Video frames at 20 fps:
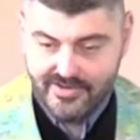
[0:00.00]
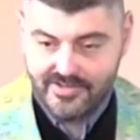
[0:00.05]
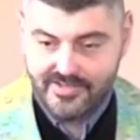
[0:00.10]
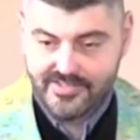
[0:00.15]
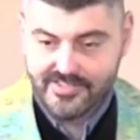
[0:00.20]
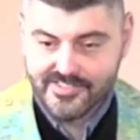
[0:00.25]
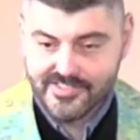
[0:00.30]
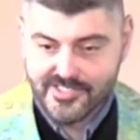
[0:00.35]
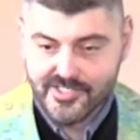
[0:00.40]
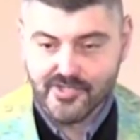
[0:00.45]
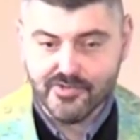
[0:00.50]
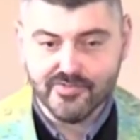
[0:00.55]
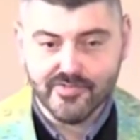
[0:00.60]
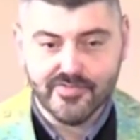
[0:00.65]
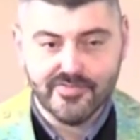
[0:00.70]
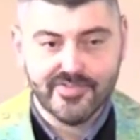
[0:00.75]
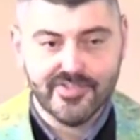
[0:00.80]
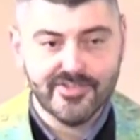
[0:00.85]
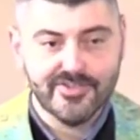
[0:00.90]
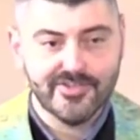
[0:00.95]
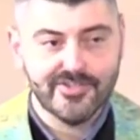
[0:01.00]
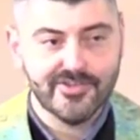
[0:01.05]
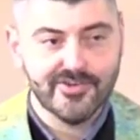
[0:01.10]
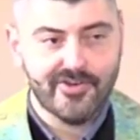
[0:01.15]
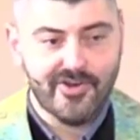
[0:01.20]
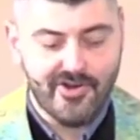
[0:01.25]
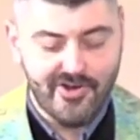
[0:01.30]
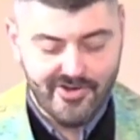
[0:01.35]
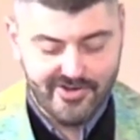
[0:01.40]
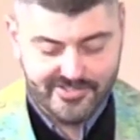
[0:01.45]
still reveal your
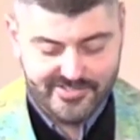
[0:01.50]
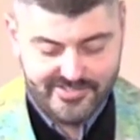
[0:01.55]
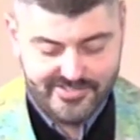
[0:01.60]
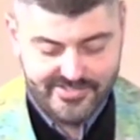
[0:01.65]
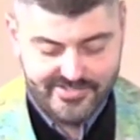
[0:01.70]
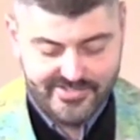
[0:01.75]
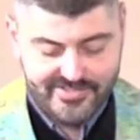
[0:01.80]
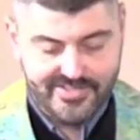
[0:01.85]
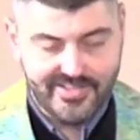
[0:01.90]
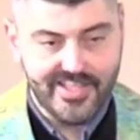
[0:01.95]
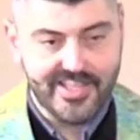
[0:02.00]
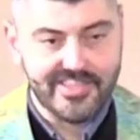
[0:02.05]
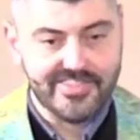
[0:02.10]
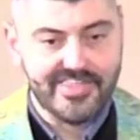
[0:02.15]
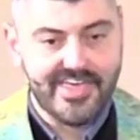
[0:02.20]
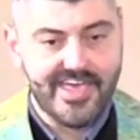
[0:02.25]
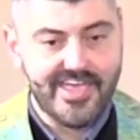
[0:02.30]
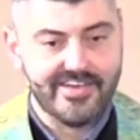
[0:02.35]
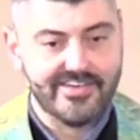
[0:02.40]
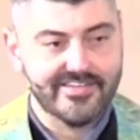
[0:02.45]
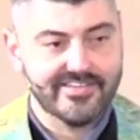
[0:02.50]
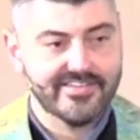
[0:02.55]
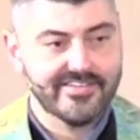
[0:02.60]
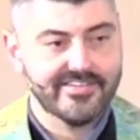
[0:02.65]
heart like that?